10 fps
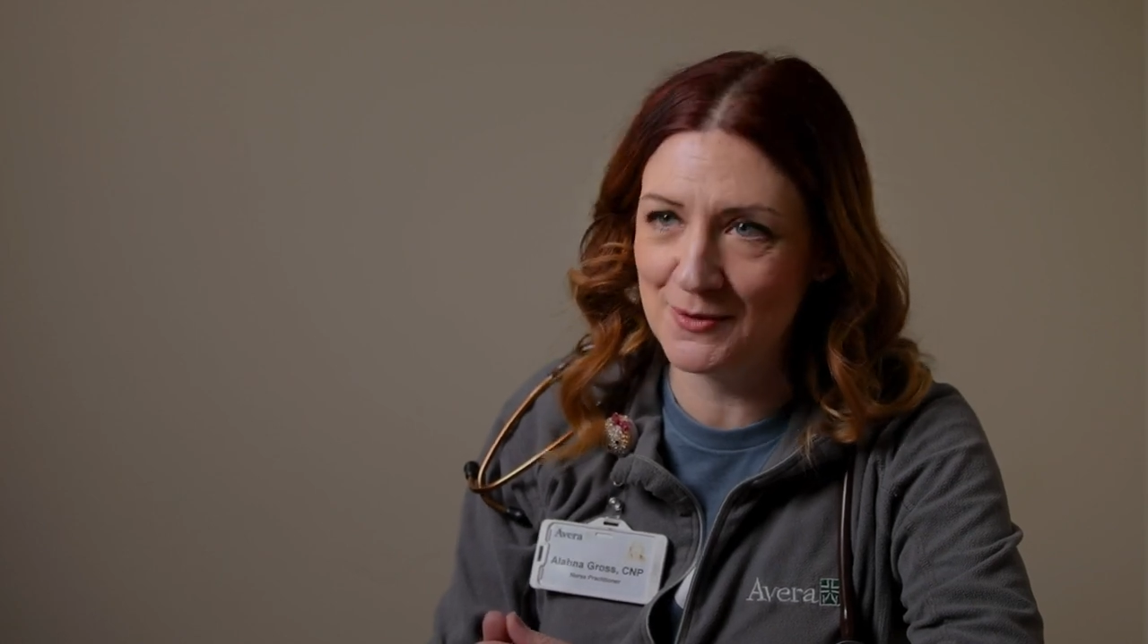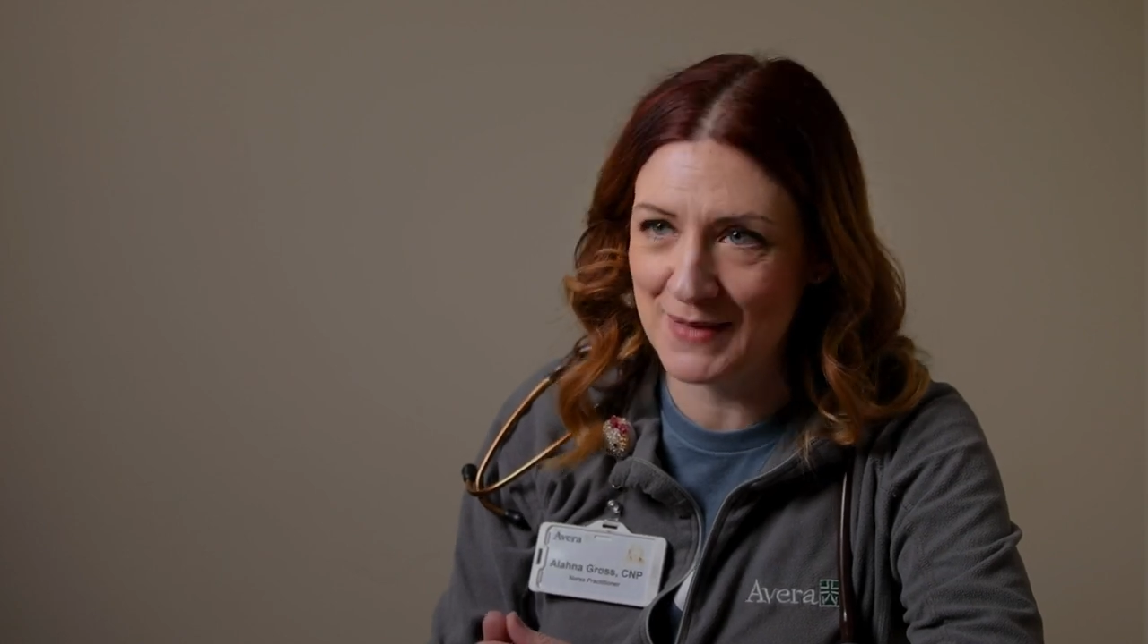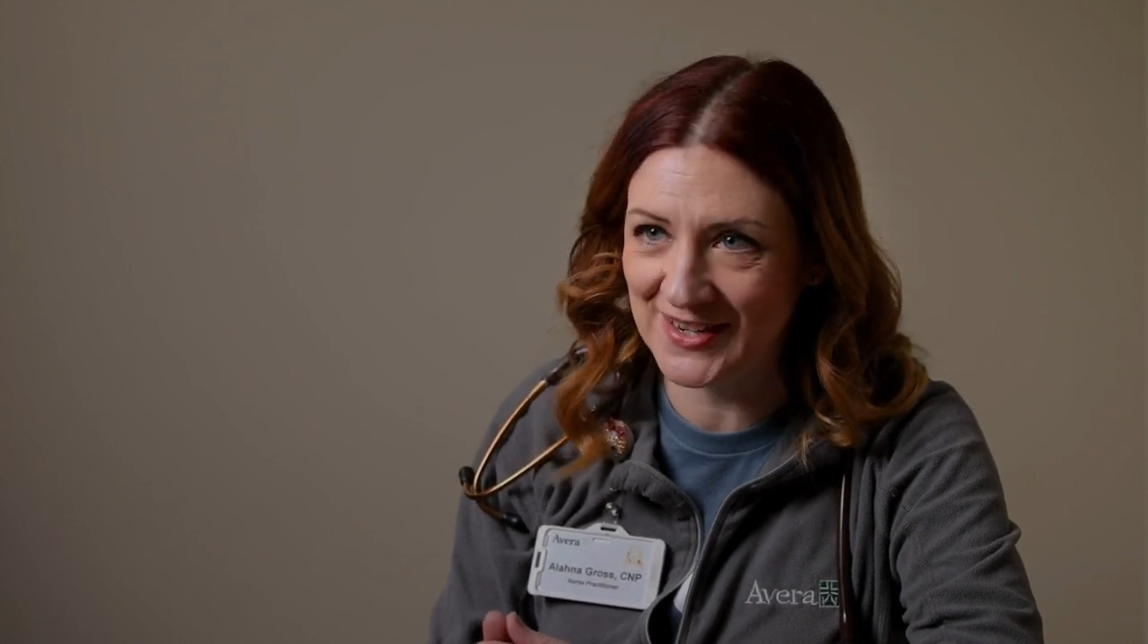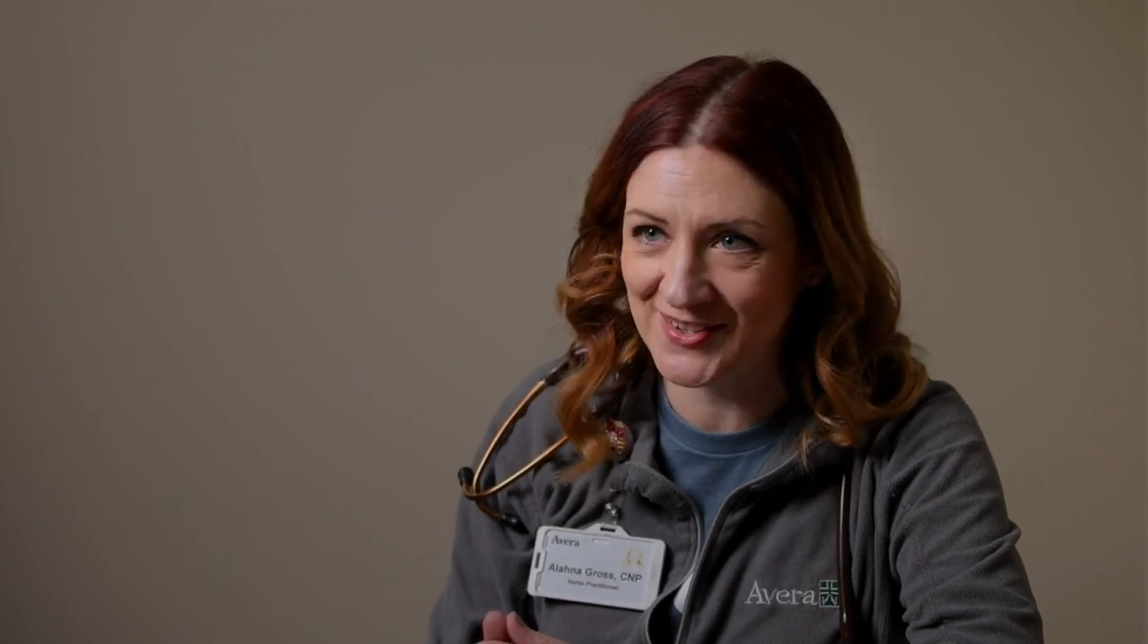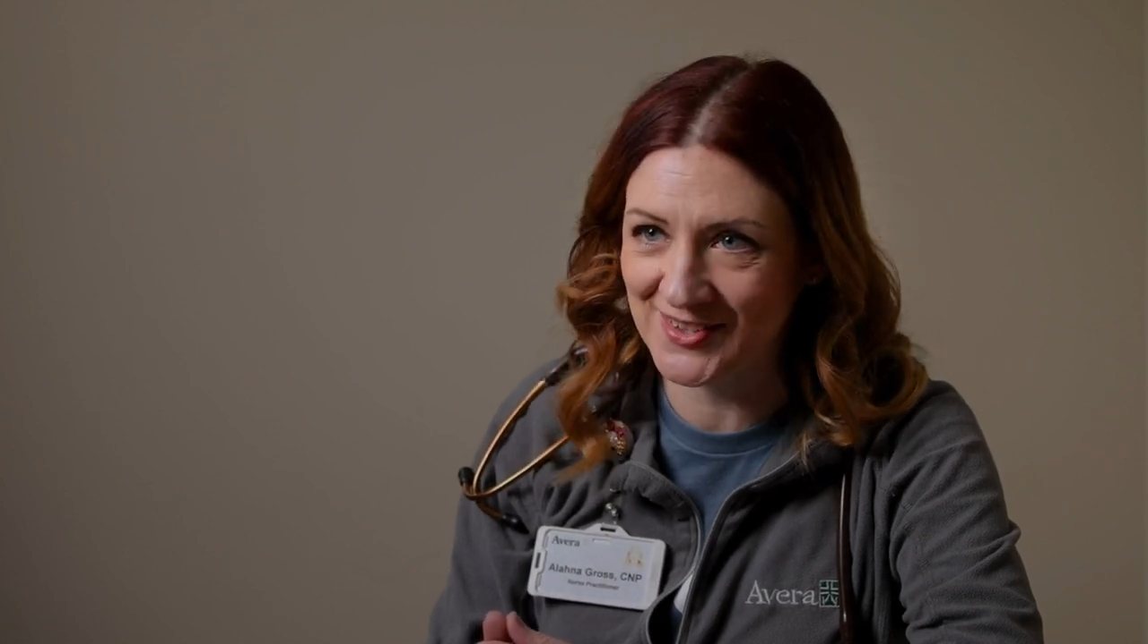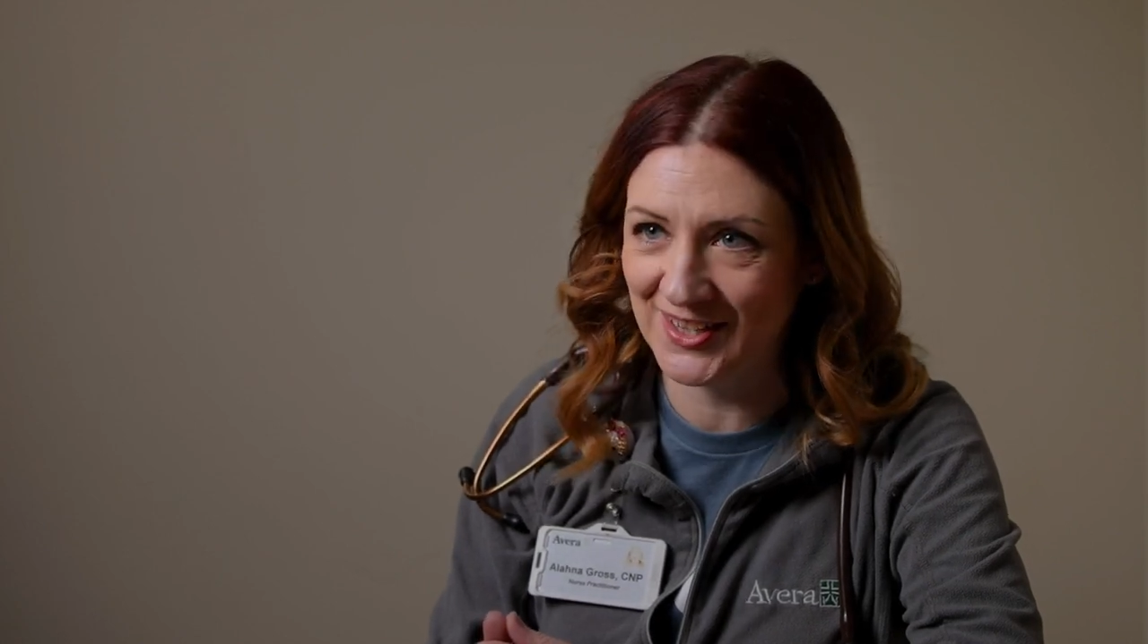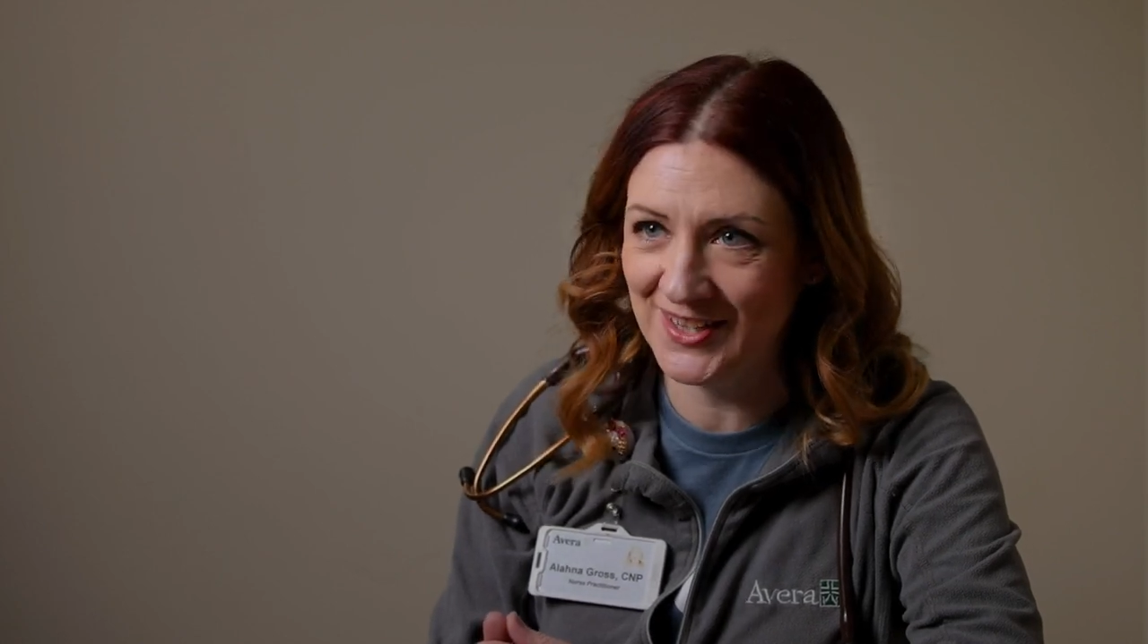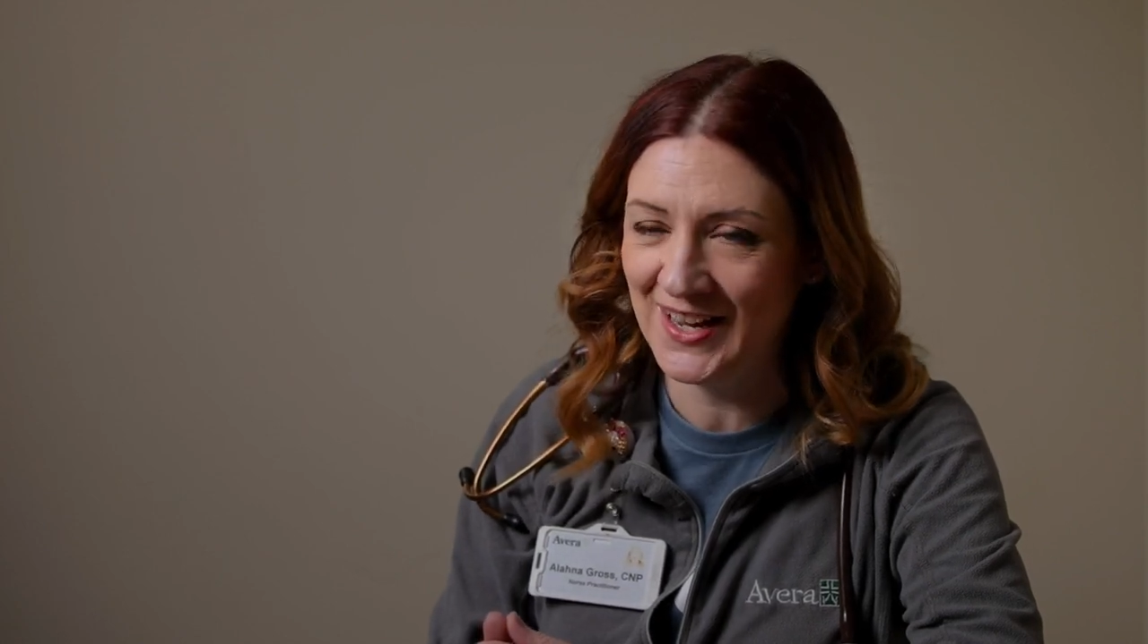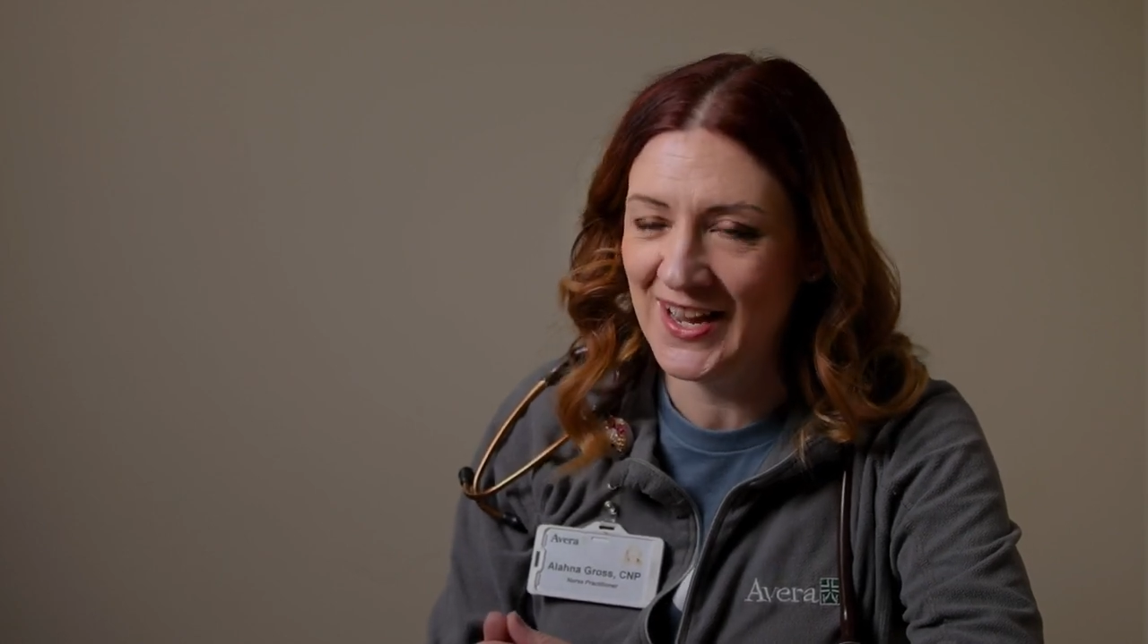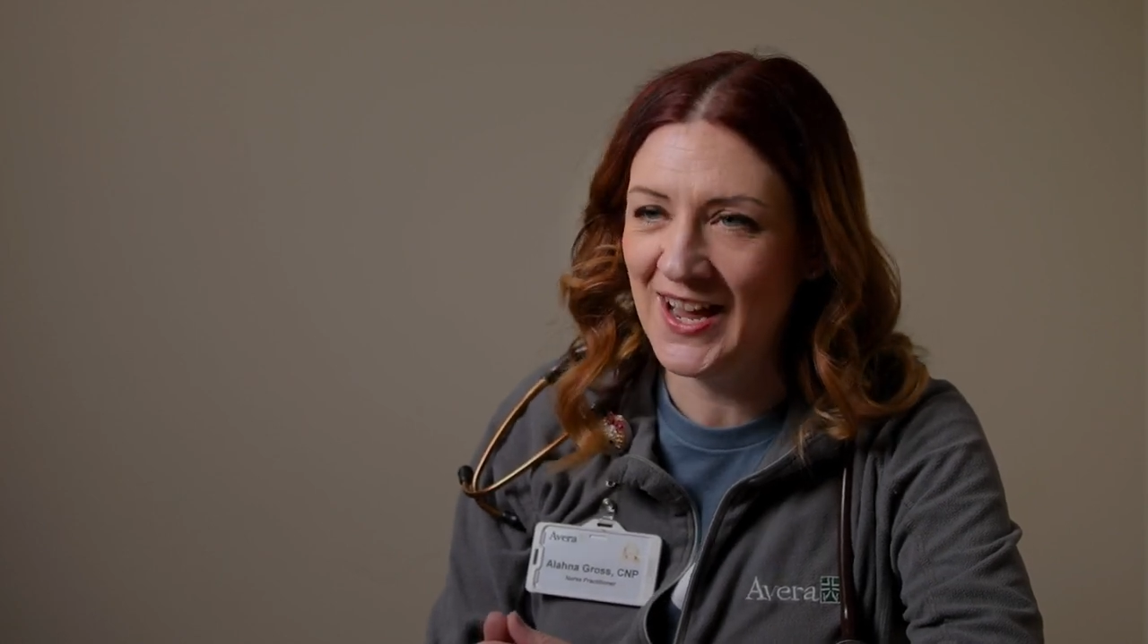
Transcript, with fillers: medicine.